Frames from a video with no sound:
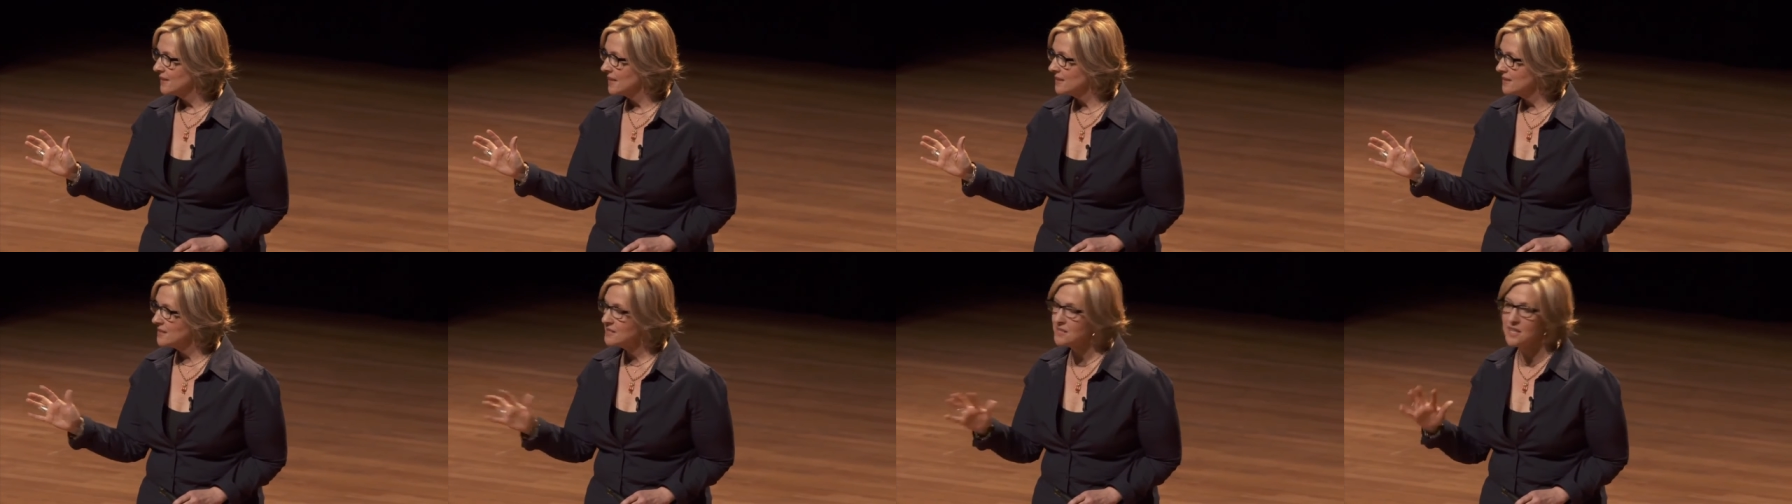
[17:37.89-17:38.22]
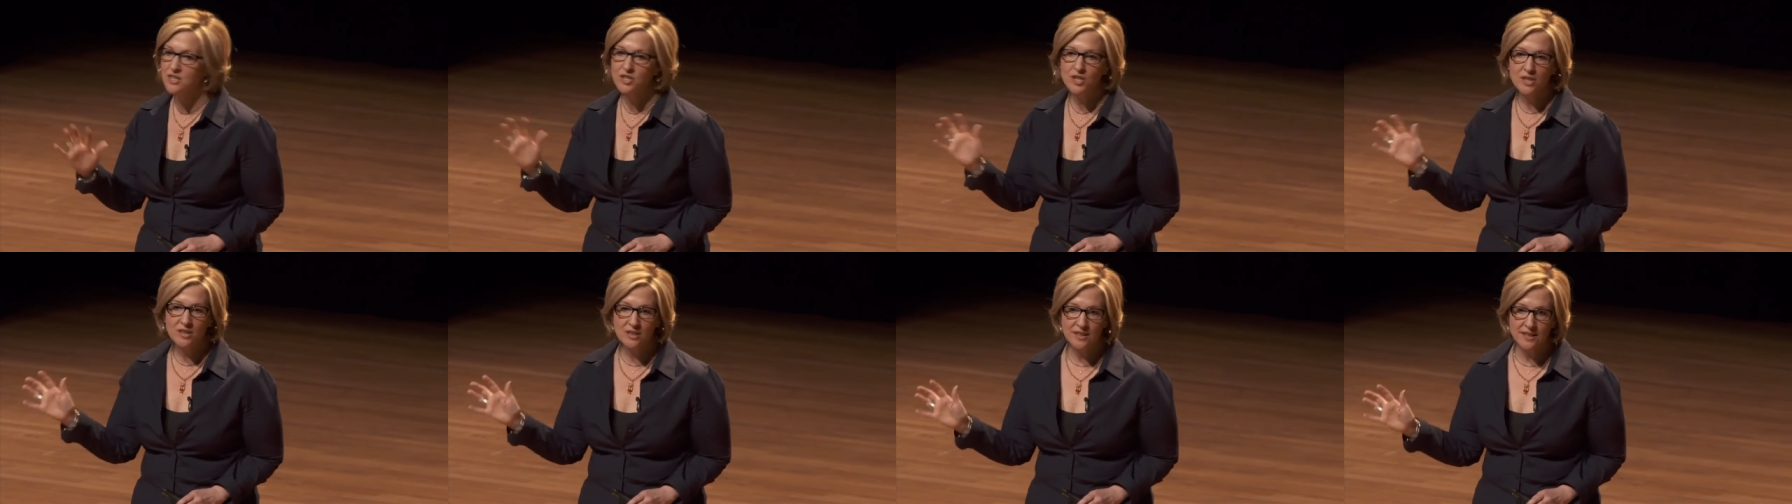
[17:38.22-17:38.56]
and let's
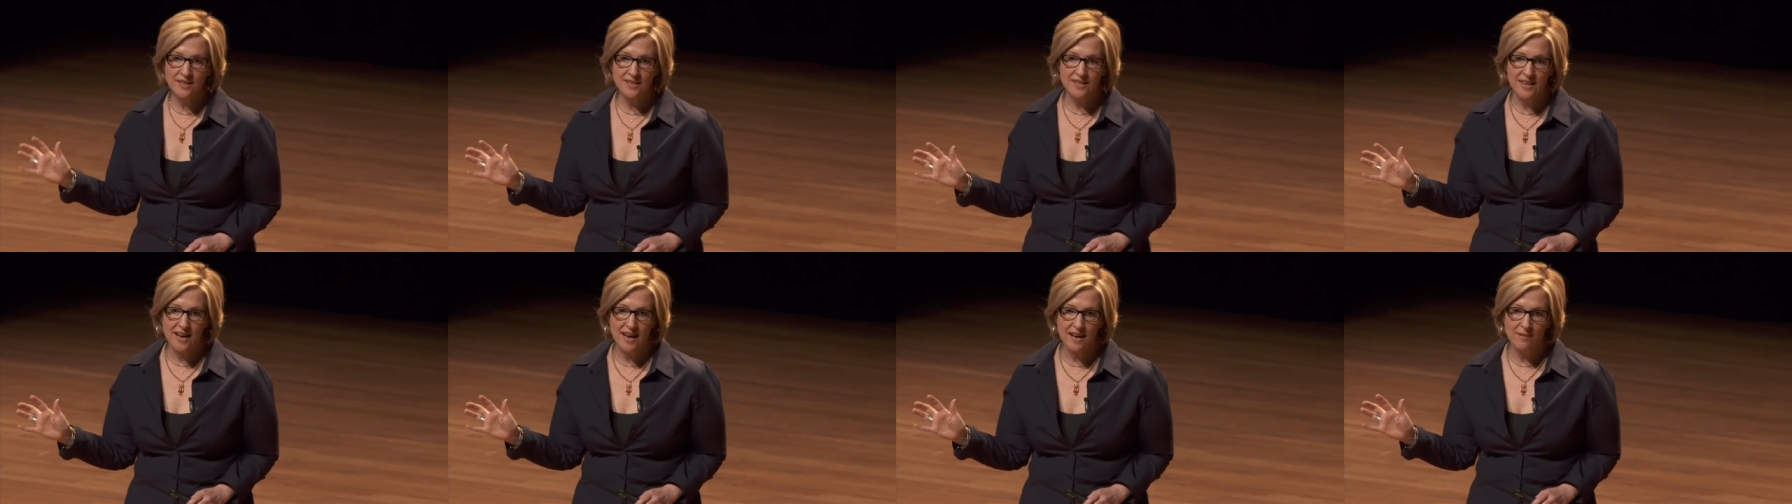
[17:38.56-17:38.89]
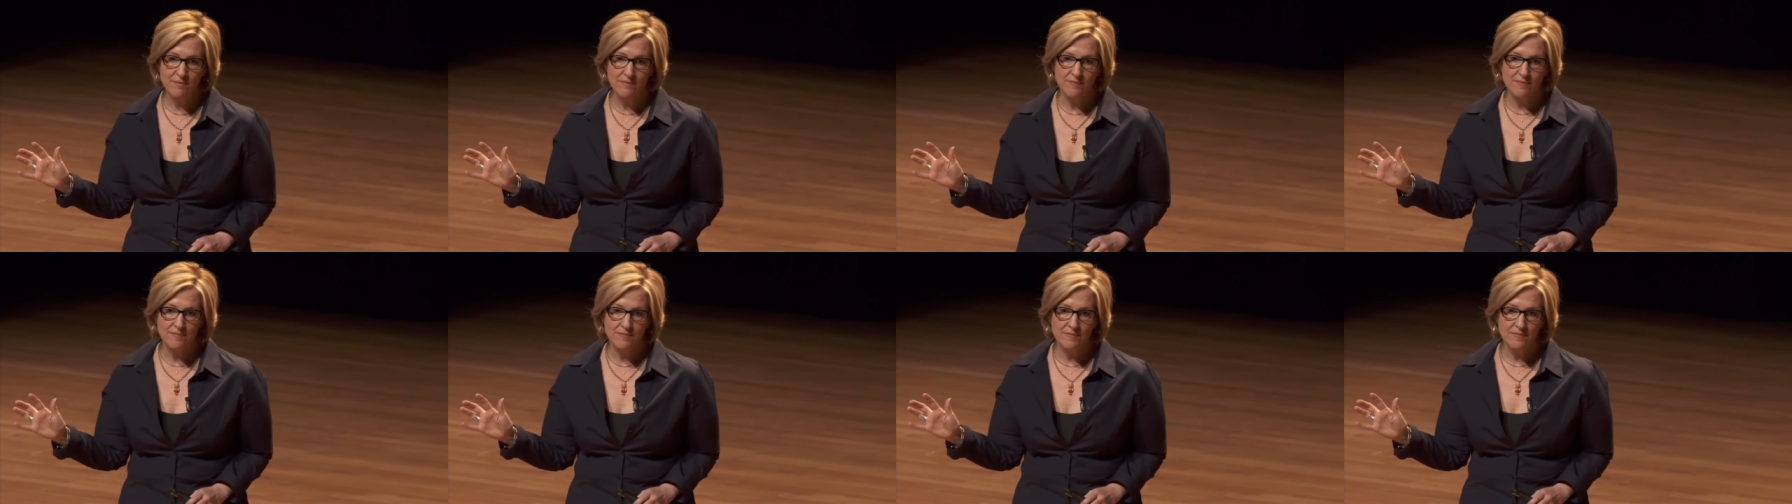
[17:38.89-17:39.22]
get you cleaned
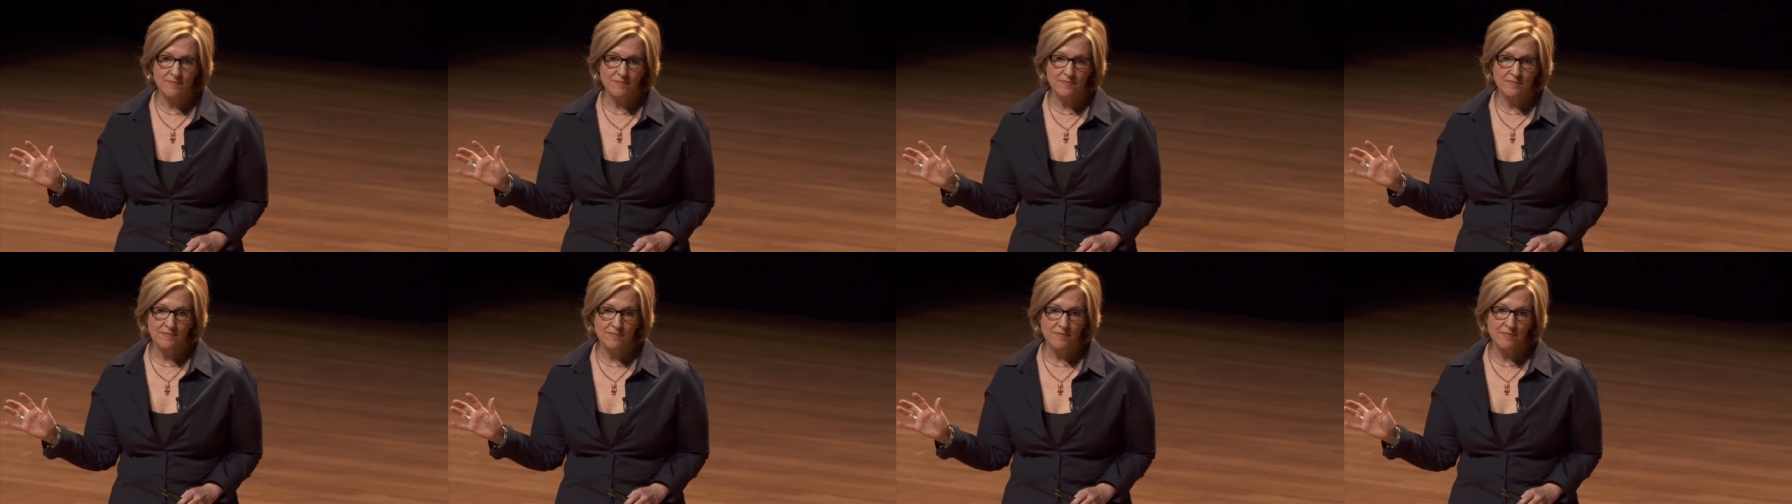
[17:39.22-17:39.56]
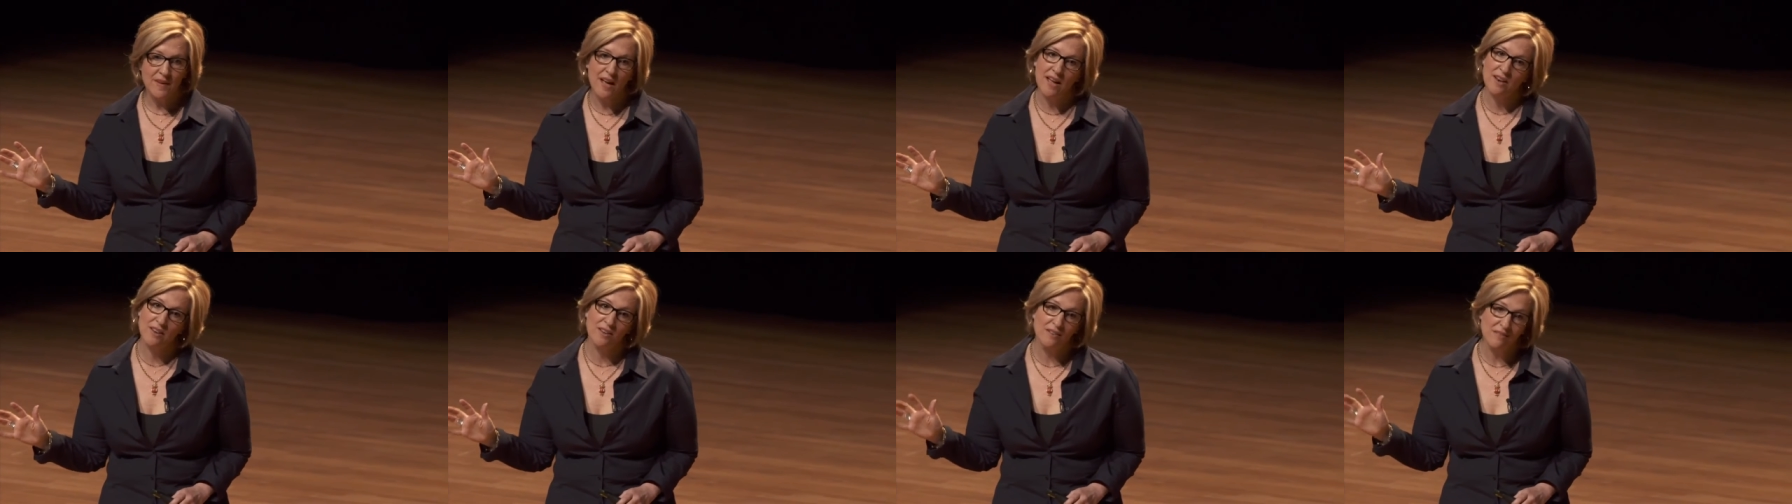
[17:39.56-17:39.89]
up
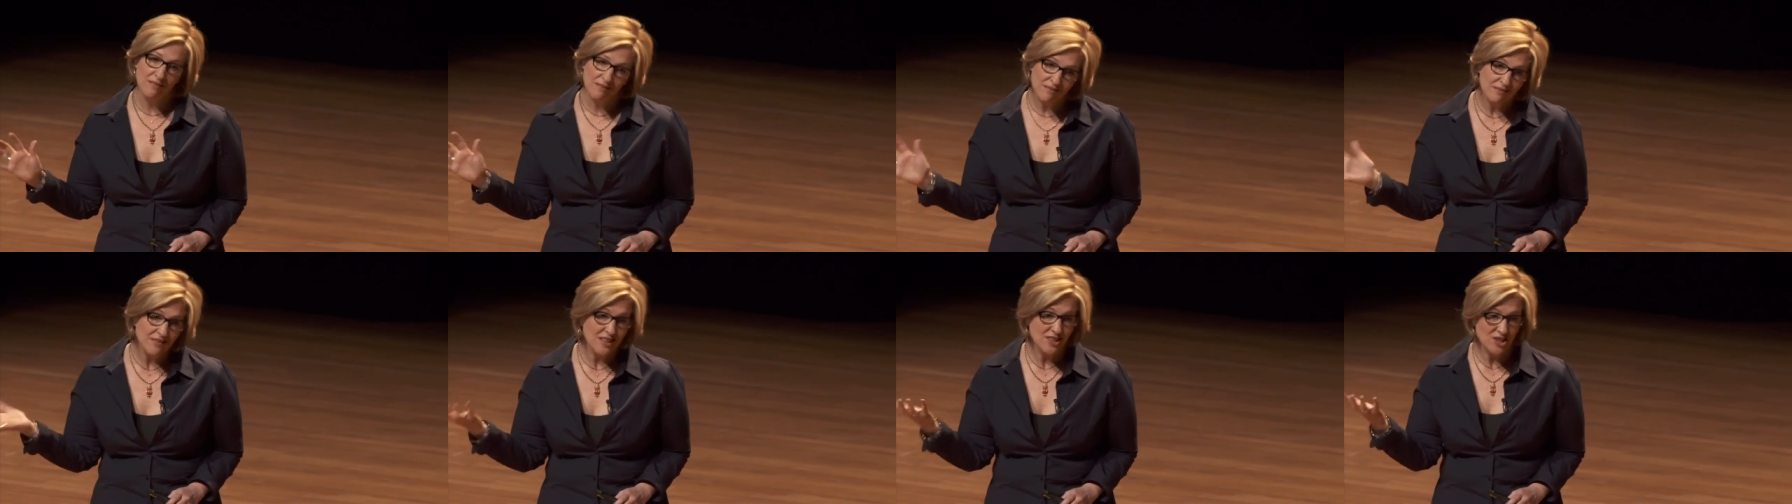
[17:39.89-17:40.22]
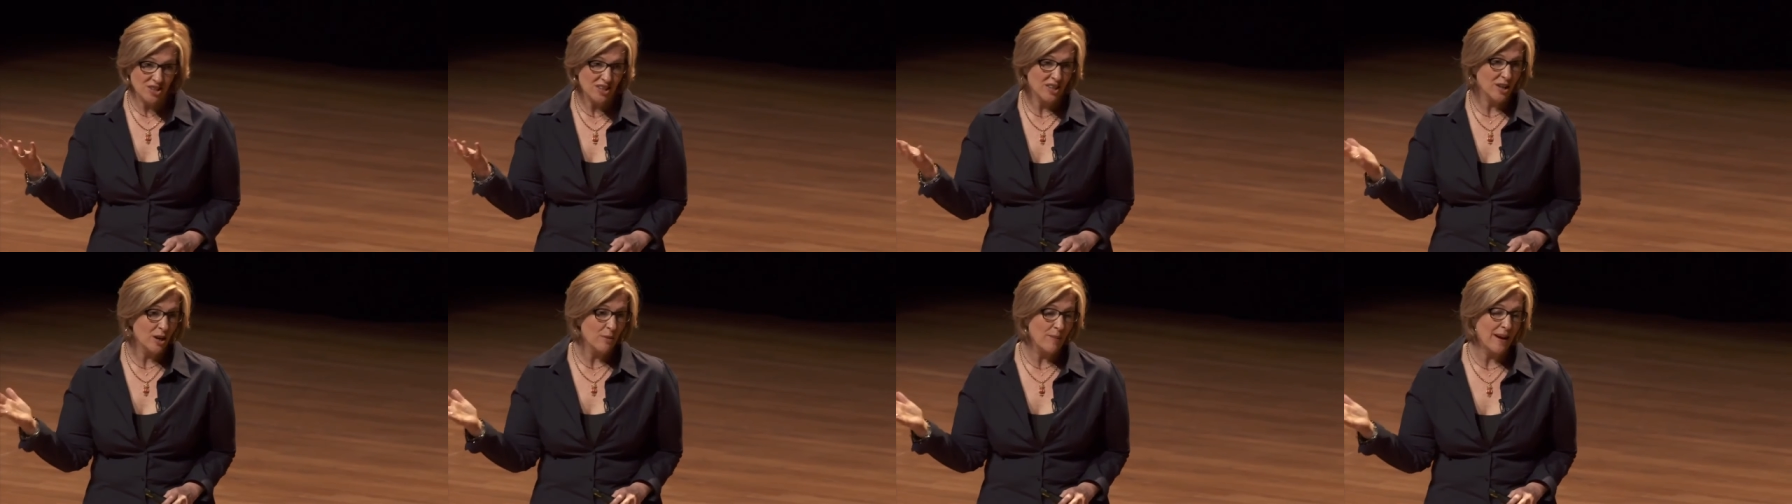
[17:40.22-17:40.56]
and
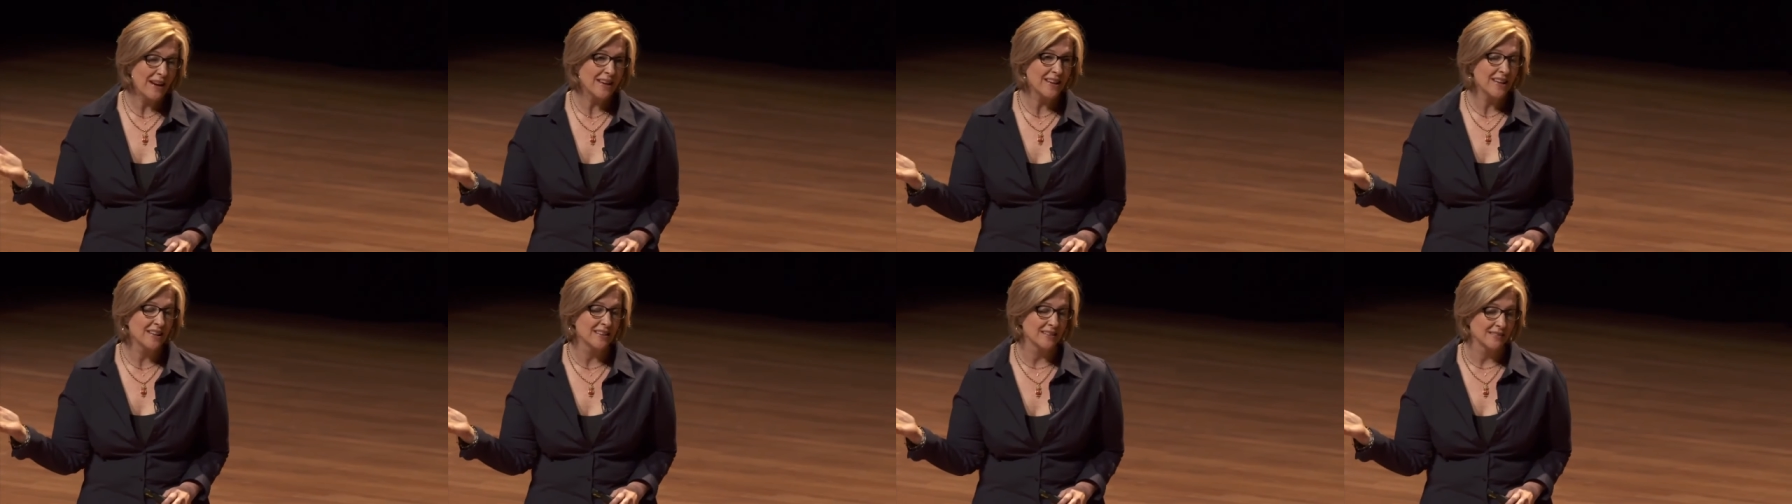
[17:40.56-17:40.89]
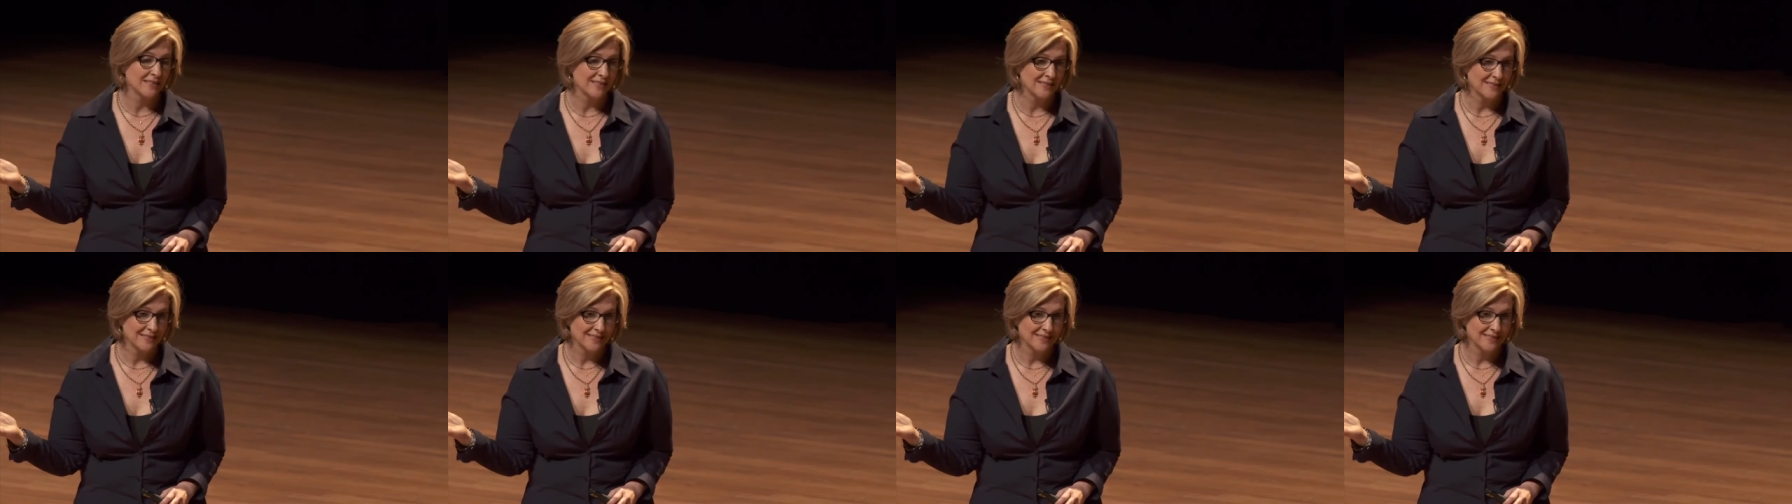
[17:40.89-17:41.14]
because you're going to go back in.